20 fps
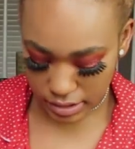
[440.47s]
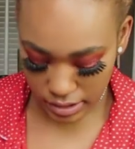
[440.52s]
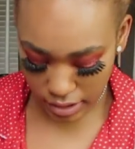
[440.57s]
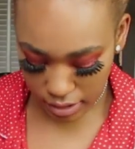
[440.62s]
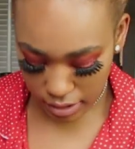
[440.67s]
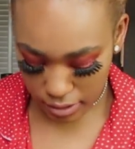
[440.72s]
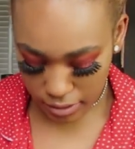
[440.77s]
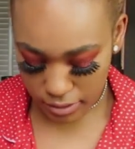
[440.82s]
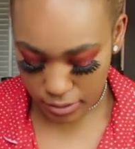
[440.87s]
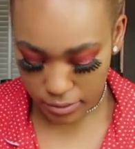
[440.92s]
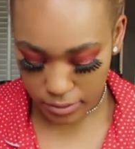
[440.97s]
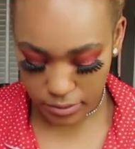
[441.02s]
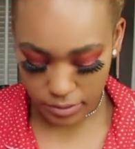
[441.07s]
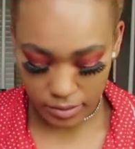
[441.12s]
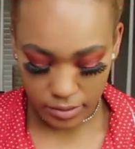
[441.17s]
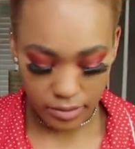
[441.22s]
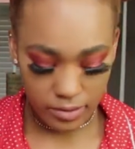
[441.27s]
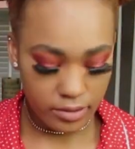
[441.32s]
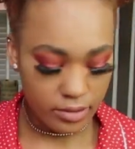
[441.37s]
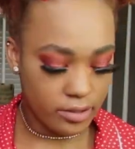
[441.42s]

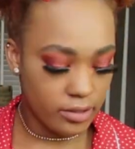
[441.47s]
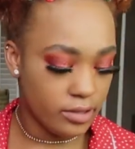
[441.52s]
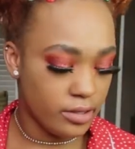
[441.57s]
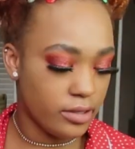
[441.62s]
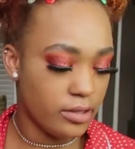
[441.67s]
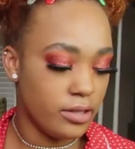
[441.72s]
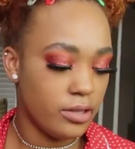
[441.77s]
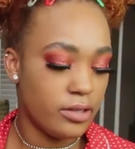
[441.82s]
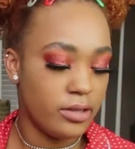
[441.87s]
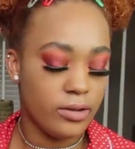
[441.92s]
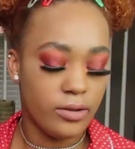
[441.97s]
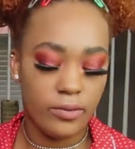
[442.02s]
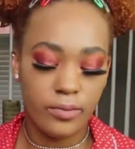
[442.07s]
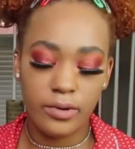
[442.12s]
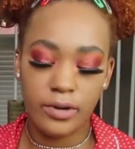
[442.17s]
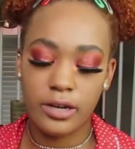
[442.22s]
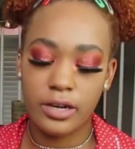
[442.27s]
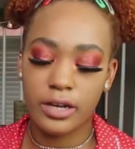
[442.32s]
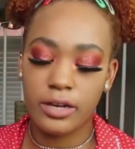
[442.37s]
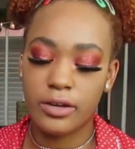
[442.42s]
So
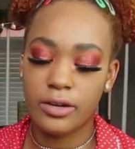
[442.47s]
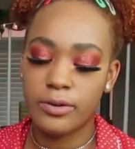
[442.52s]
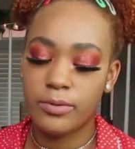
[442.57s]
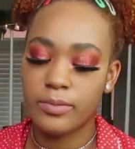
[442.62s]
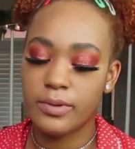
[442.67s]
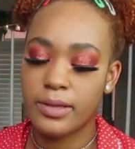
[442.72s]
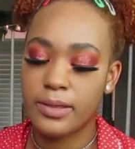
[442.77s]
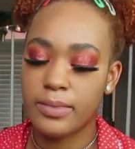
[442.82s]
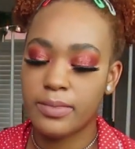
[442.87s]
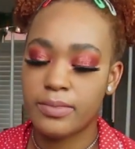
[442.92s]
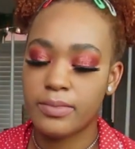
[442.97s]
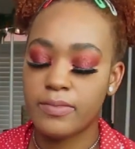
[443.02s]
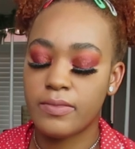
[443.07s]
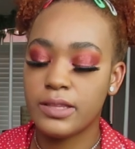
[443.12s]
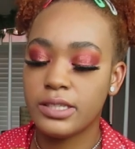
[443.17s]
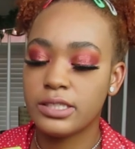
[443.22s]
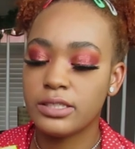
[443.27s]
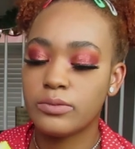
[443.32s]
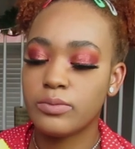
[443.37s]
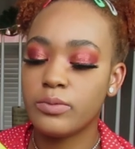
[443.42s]
we're gonna go with
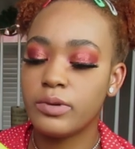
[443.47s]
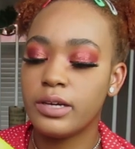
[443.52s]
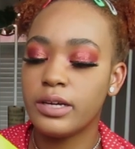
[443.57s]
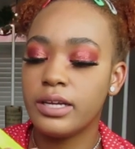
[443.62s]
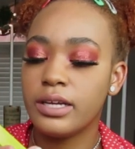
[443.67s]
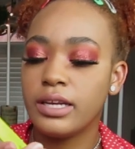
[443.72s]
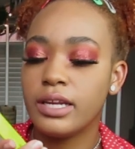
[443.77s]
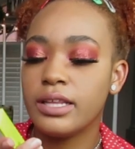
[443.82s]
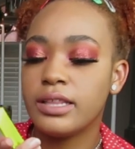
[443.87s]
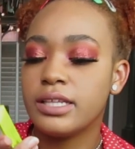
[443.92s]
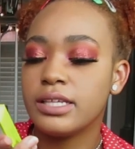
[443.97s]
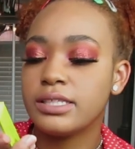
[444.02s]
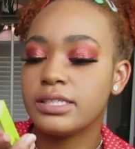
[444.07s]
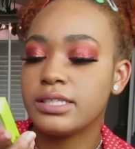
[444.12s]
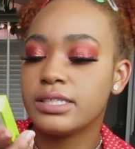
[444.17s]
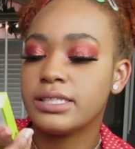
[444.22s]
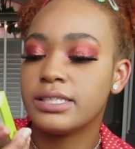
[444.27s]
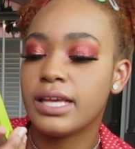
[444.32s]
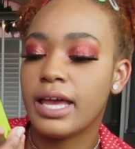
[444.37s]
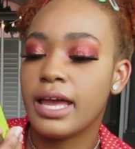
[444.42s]
this one. This
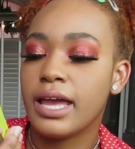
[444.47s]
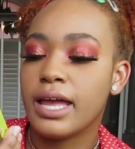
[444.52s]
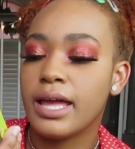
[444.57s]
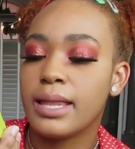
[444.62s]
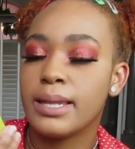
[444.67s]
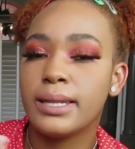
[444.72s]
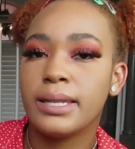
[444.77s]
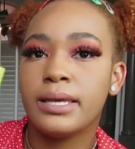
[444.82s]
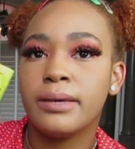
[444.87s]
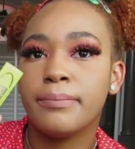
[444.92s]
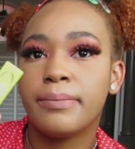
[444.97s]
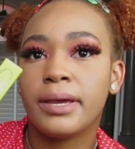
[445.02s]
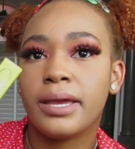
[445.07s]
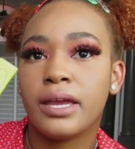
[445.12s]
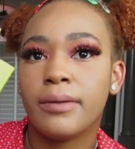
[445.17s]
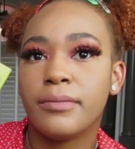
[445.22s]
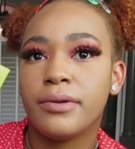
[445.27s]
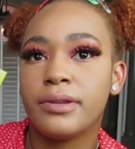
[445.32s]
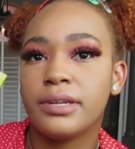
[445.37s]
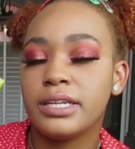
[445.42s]
is a lip
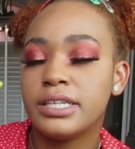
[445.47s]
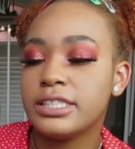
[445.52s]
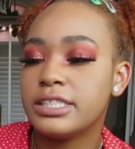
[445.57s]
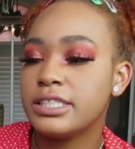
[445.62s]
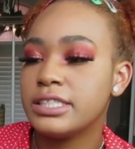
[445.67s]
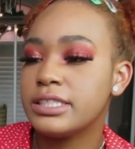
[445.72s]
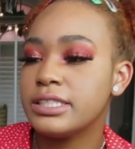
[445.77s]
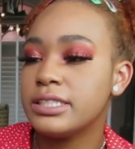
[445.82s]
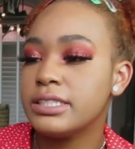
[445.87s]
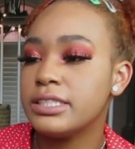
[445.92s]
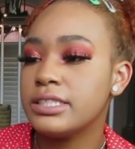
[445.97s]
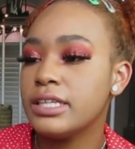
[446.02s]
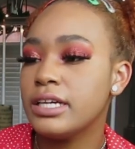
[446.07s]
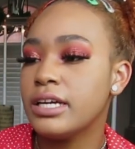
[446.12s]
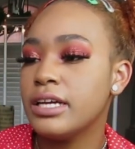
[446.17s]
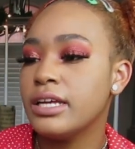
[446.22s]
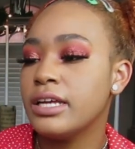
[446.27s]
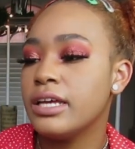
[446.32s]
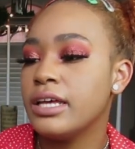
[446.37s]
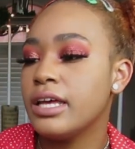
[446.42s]
ammunition
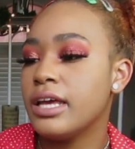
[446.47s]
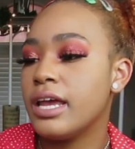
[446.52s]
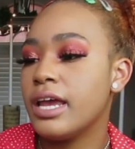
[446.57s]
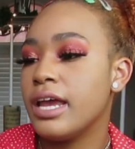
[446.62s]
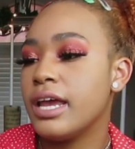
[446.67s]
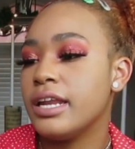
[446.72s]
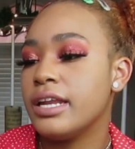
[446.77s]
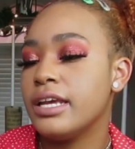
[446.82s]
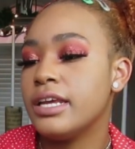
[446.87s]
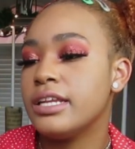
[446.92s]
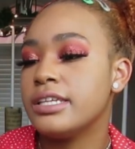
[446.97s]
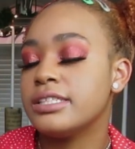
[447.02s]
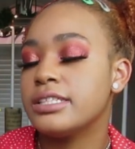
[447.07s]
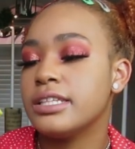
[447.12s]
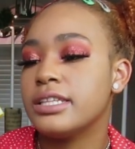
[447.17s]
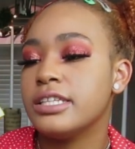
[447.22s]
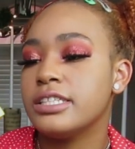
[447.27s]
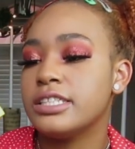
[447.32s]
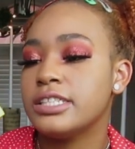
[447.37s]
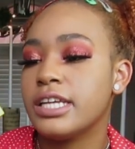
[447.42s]
and it is
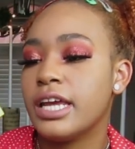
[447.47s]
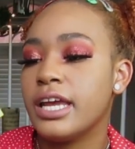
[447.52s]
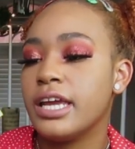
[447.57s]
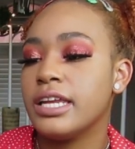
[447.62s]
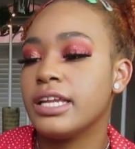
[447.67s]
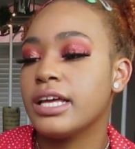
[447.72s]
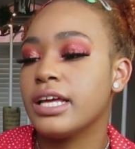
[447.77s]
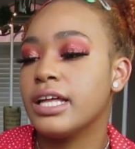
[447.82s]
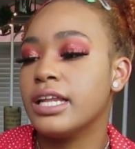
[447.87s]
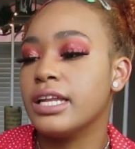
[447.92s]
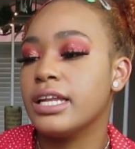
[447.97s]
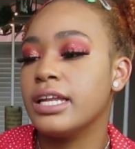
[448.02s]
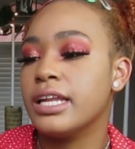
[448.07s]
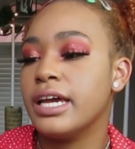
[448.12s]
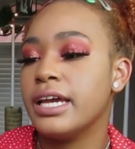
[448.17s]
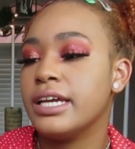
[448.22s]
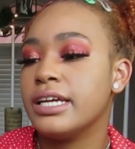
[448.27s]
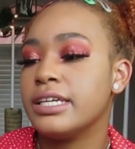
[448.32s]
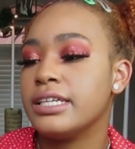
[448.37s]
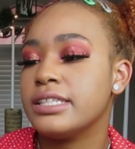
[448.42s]
in the shade
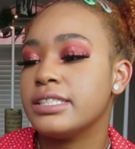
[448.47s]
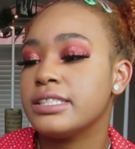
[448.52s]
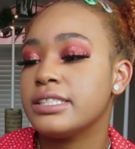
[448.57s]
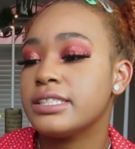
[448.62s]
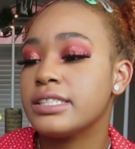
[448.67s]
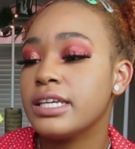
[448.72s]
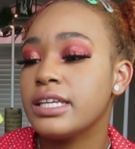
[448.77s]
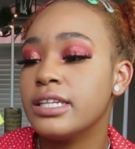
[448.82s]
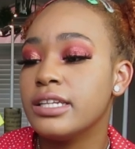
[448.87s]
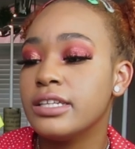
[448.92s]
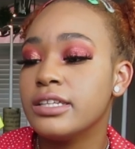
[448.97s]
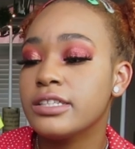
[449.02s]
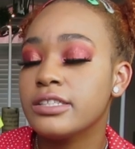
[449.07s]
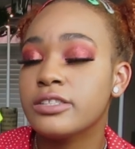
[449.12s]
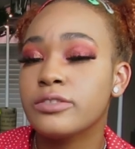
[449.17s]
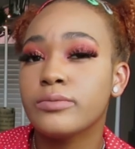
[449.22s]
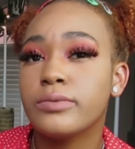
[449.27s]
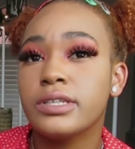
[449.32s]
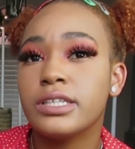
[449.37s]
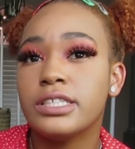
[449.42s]
Glaze. It
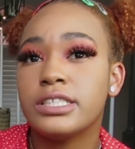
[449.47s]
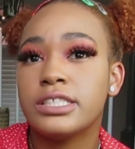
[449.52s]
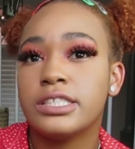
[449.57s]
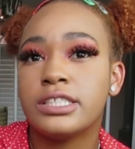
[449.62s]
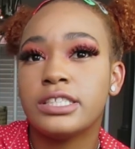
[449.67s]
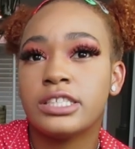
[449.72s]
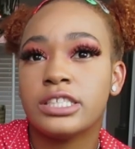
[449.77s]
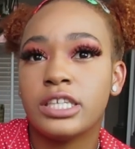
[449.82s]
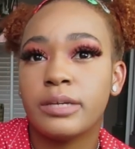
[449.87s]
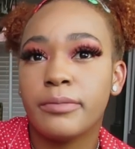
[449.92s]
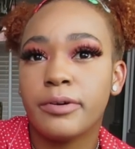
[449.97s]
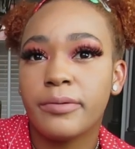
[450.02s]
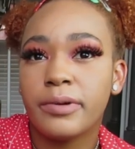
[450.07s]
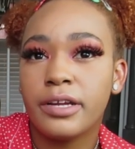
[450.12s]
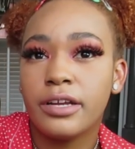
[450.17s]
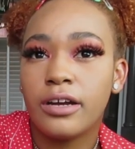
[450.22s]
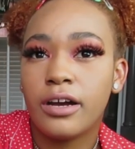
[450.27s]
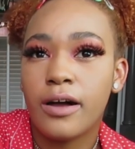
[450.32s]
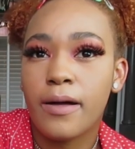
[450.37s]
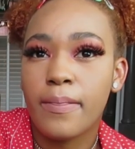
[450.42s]
looks really
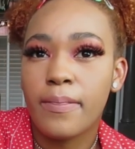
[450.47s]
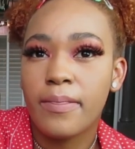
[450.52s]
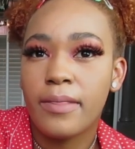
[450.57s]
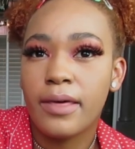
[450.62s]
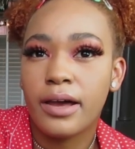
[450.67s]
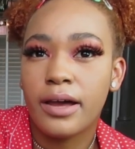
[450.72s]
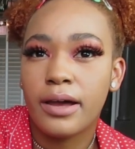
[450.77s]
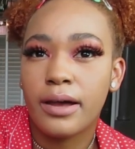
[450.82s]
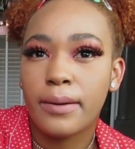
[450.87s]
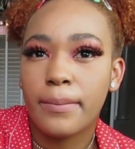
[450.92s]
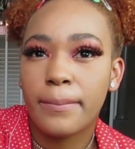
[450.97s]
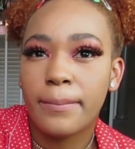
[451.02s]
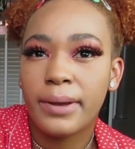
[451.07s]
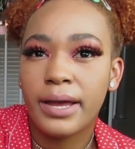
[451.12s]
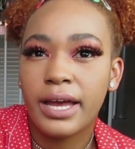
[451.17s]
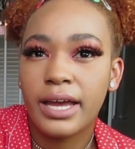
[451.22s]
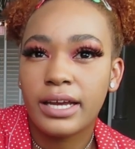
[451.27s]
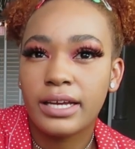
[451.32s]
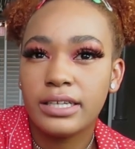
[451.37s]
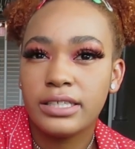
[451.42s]
shimmery on the
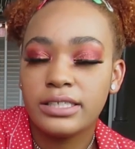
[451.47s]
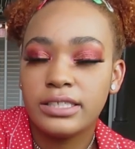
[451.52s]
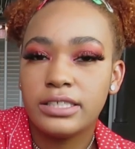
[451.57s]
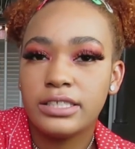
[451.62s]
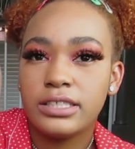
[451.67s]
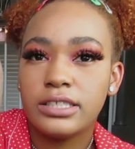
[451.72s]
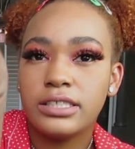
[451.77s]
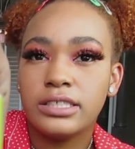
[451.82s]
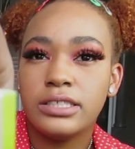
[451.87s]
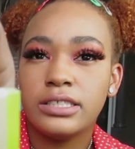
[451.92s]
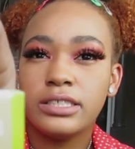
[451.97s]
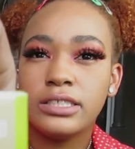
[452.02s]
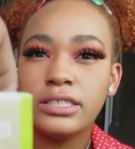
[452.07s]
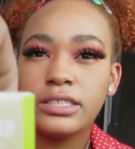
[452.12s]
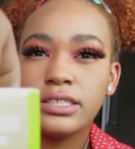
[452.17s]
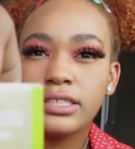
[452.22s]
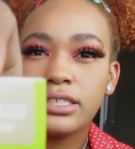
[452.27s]
packaging.